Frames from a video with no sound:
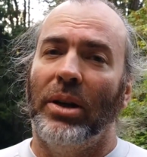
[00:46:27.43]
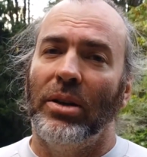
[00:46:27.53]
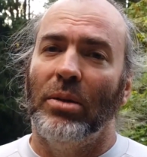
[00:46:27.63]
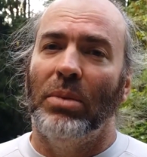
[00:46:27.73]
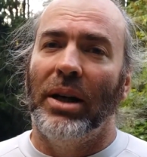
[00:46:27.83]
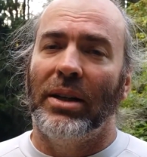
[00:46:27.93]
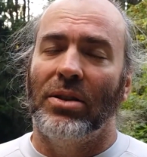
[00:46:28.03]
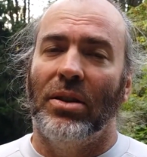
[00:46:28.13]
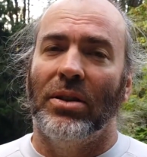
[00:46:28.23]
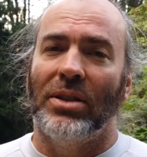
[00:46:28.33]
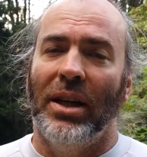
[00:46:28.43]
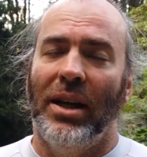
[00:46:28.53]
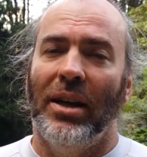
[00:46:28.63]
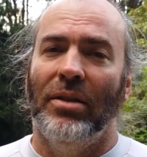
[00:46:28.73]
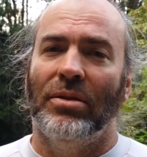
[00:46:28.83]
bike as long as I
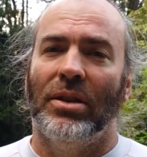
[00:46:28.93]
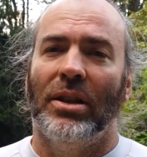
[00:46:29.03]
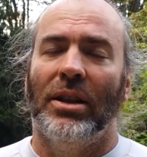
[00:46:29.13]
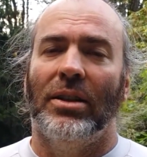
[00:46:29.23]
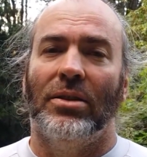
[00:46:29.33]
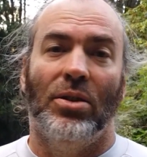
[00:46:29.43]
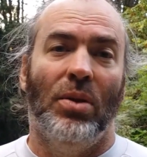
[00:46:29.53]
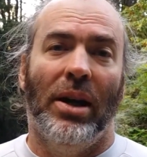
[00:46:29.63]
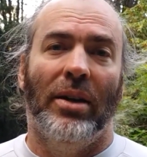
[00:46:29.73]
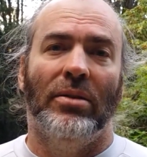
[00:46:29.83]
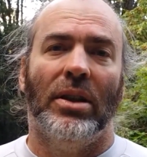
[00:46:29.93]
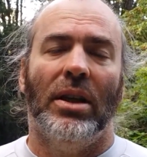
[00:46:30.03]
have, as you have,